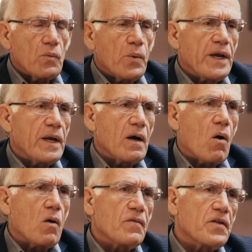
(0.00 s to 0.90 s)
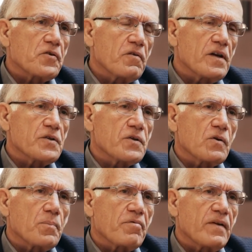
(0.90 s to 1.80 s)
we, all of the
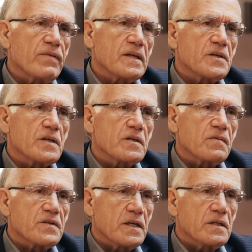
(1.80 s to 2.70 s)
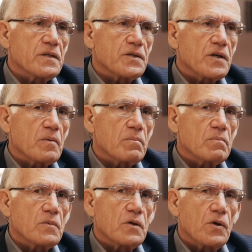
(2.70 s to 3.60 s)
traditional privileges of citizenship,
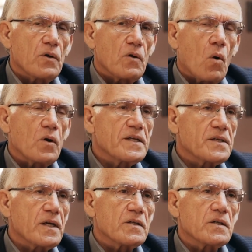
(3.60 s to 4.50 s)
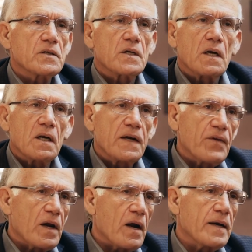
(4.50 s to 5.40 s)
only citizens could leave
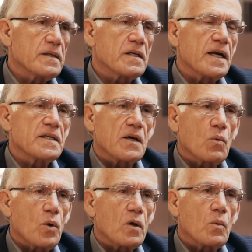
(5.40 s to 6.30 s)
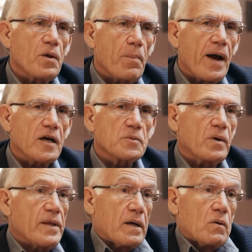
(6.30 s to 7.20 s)
the United States at will with a
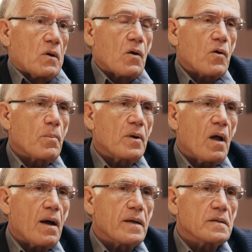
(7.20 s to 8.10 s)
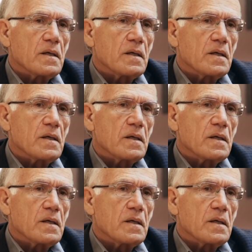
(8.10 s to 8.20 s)
passport, that no longer applies.